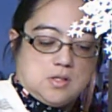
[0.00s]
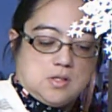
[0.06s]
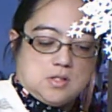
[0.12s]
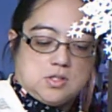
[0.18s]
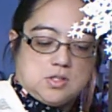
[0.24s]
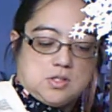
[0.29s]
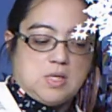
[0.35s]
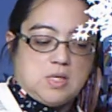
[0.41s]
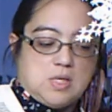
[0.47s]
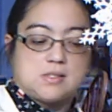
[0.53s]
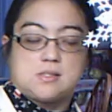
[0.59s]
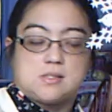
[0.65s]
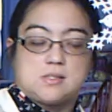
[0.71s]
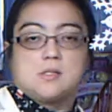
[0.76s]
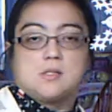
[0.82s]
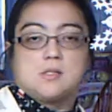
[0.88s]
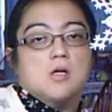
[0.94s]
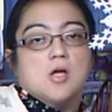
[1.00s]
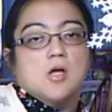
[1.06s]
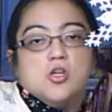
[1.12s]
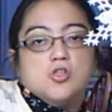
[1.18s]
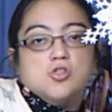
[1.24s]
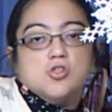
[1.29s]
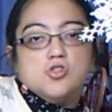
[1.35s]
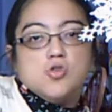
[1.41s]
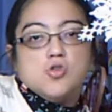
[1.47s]
Makes
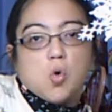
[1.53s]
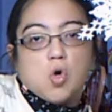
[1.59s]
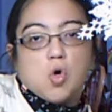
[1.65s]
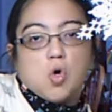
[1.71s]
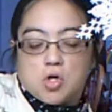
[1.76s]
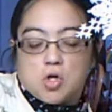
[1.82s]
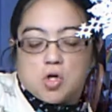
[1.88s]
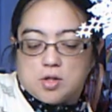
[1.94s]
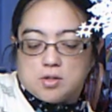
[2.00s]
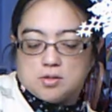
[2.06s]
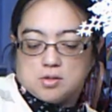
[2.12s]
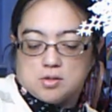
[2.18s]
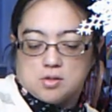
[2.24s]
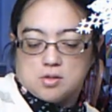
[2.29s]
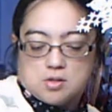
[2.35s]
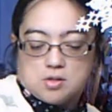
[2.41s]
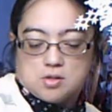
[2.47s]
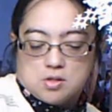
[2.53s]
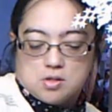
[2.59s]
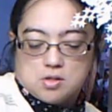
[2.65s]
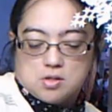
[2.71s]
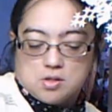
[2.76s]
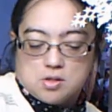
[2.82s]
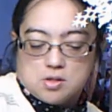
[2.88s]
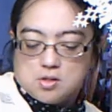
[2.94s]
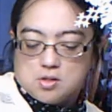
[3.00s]
so good.
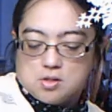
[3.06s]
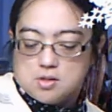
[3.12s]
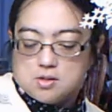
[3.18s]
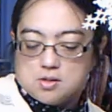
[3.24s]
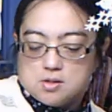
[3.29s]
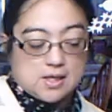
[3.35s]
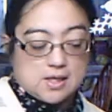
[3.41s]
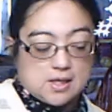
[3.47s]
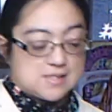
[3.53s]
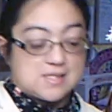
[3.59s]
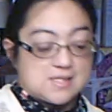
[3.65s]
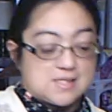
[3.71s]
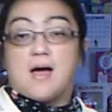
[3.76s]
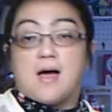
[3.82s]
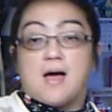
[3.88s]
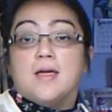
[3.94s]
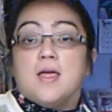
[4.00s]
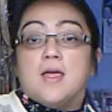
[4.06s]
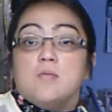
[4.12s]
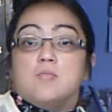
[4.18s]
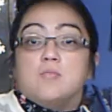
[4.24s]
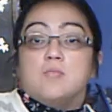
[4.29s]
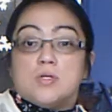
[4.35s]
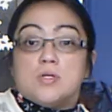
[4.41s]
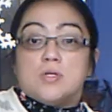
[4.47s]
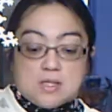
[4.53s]
Like I said, I am
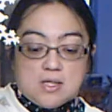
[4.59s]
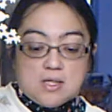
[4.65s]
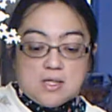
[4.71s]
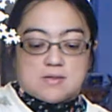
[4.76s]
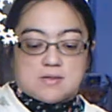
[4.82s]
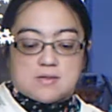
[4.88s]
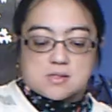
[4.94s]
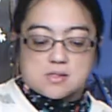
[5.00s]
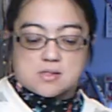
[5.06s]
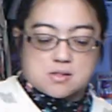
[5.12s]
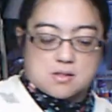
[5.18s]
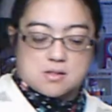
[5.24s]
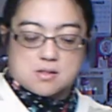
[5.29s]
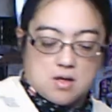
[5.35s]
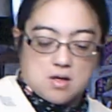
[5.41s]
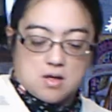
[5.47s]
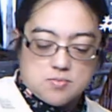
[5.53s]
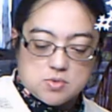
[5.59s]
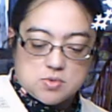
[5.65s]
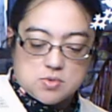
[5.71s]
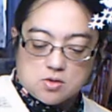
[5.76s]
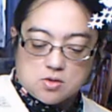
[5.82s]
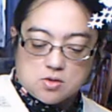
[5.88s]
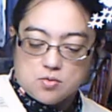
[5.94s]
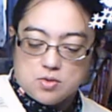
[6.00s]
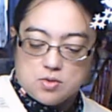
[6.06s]
going to eat this. I'm just not
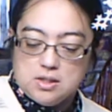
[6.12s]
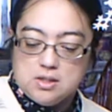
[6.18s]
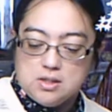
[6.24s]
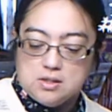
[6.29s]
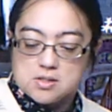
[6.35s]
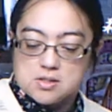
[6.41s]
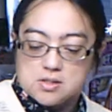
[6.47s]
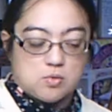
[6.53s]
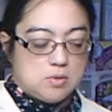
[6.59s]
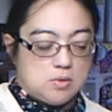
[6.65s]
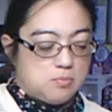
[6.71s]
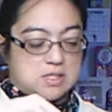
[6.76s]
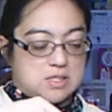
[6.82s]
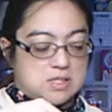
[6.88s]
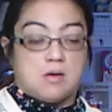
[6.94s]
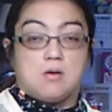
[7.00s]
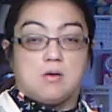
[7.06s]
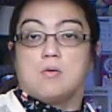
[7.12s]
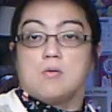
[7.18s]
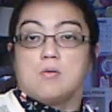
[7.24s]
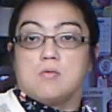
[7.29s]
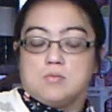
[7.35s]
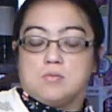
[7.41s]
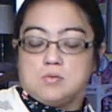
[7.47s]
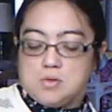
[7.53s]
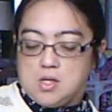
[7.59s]
going to eat the sweet potato.
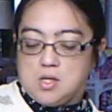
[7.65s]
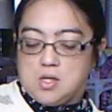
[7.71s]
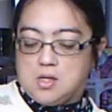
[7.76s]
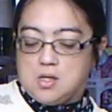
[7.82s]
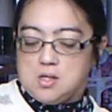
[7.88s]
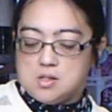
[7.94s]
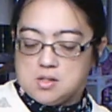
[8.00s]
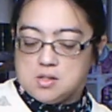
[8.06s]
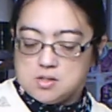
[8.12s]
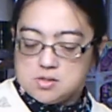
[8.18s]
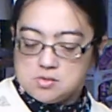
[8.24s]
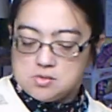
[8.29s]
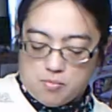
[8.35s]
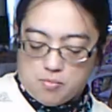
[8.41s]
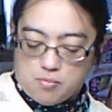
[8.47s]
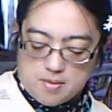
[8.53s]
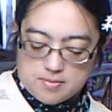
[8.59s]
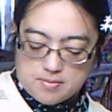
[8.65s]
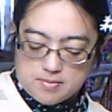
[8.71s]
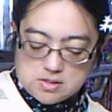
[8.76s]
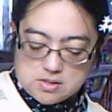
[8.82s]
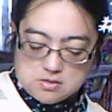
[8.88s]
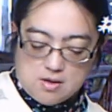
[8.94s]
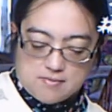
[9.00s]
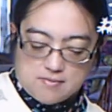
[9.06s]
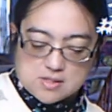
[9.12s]
So I'll probably still
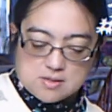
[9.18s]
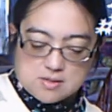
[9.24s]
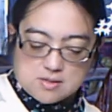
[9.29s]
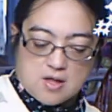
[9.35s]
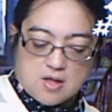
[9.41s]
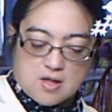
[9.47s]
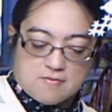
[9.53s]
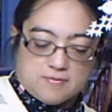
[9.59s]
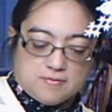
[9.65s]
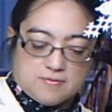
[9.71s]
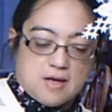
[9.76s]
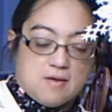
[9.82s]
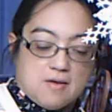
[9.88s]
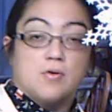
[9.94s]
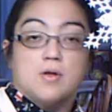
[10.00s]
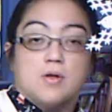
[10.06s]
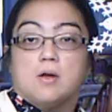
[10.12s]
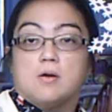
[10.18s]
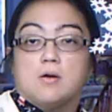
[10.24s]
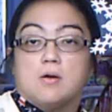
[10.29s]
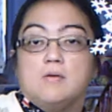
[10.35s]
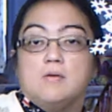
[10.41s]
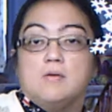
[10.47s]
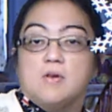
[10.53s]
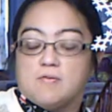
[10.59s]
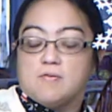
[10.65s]
have some of that flavor in there even
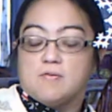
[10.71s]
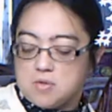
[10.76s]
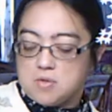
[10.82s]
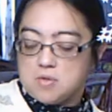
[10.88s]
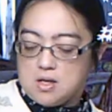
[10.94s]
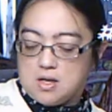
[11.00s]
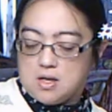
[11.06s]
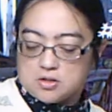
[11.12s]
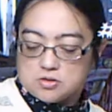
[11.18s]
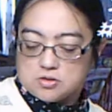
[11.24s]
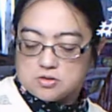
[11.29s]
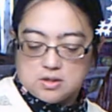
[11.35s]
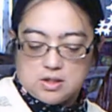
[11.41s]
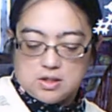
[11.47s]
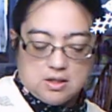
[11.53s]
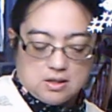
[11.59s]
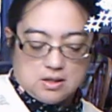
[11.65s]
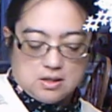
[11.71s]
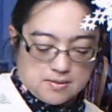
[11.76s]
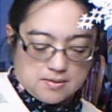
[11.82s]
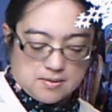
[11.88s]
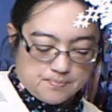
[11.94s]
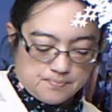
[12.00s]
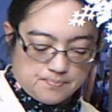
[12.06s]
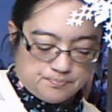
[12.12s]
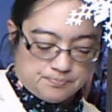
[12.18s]
if I'm not actually eating it.
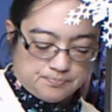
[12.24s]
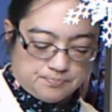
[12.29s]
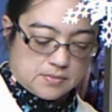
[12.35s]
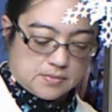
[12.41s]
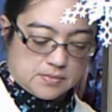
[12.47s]
A